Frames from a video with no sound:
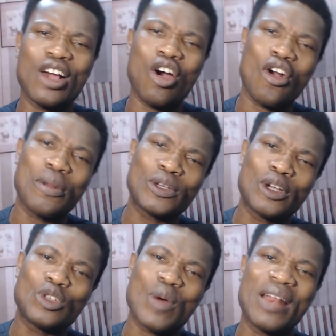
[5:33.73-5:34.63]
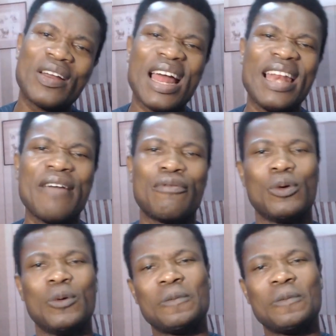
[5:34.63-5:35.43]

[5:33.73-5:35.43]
corruption to another level?